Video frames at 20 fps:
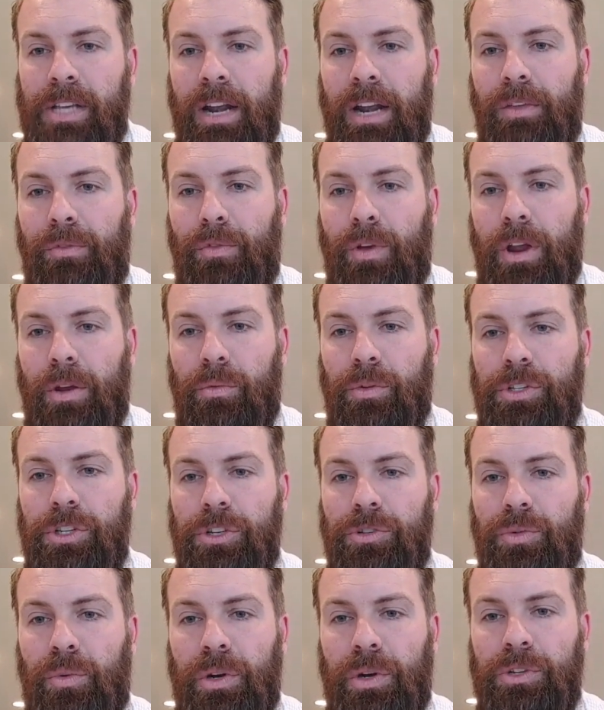Scotty Frayne, what's
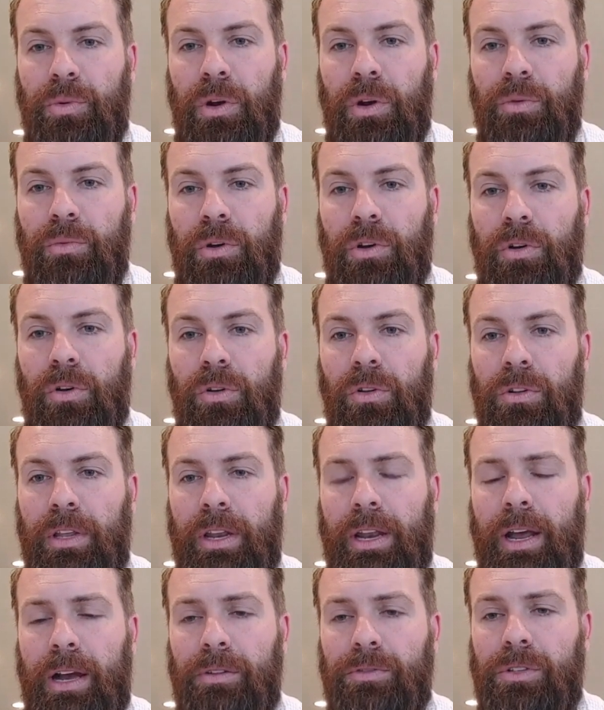your 2021 goal
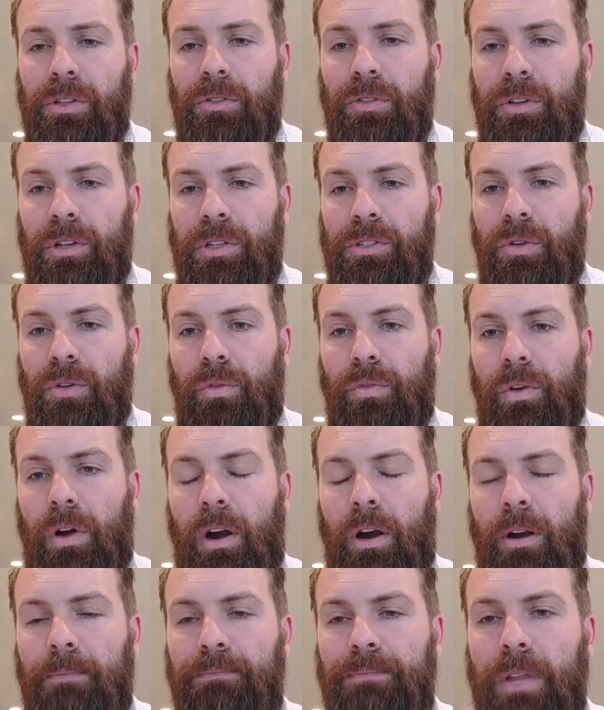and how's it looking so
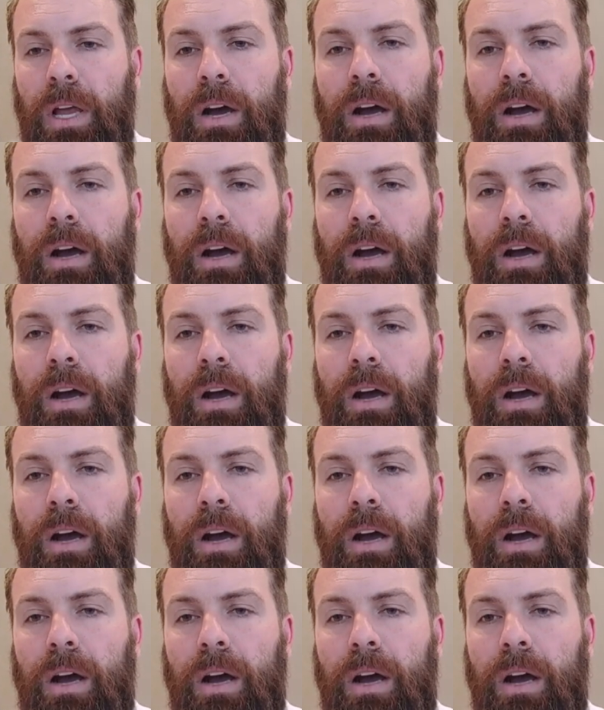far?